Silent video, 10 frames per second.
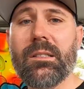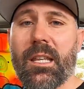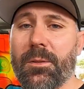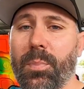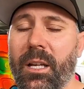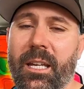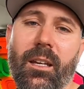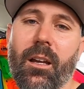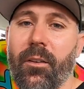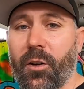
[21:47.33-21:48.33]
So there's
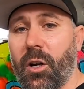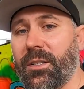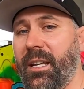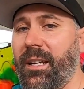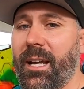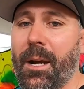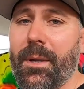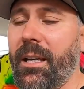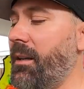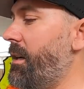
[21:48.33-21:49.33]
plenty of content
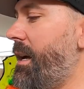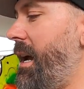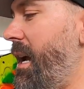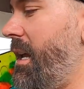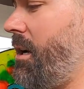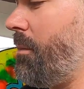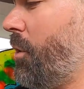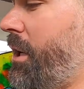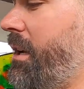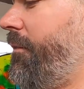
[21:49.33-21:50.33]
coming, and I'm
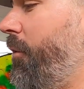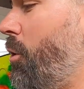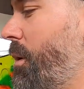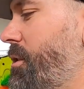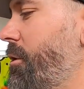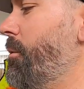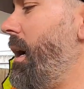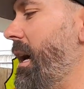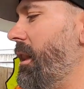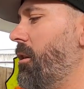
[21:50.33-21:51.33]
looking forward to
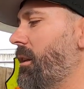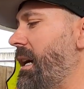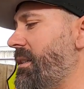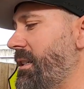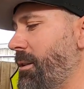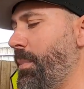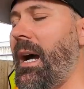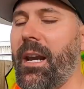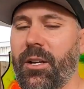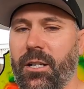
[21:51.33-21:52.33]
a long-lasting
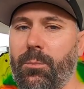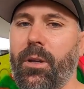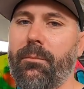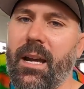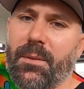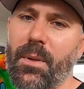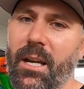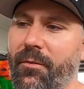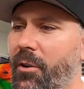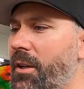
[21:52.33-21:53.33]
partnership with
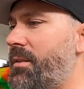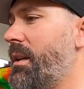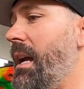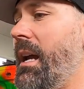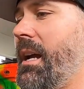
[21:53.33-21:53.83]
Maxpeedingrods.